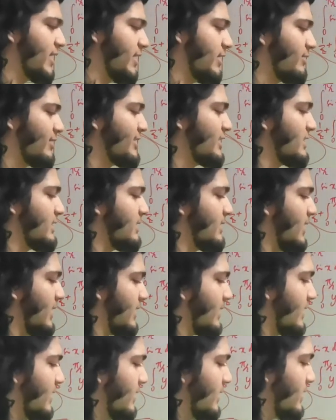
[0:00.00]
intuition
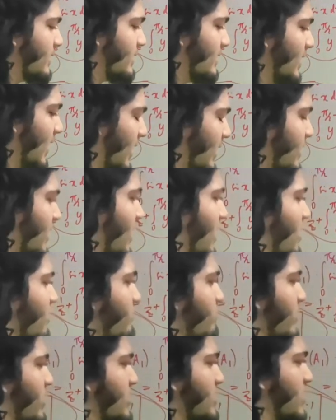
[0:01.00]
that that
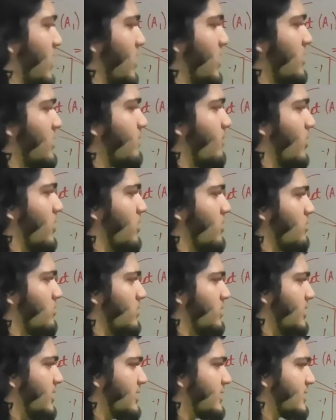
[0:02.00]
half must correspond to
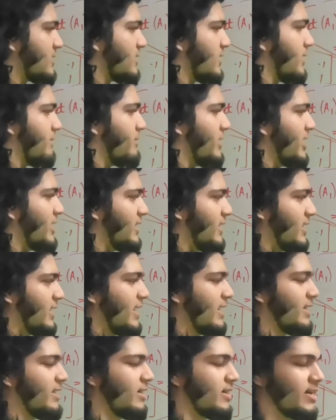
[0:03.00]
this remaining
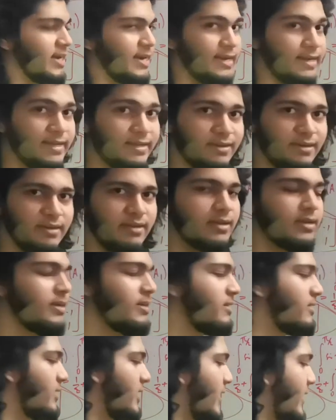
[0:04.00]
area right here,
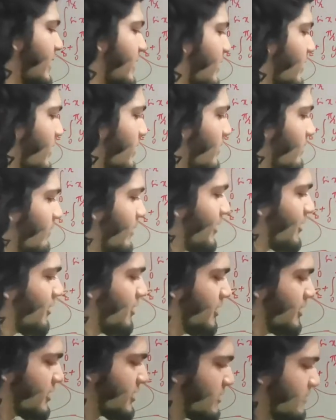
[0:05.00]
right?
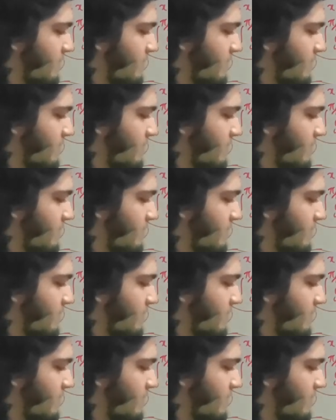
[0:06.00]
Because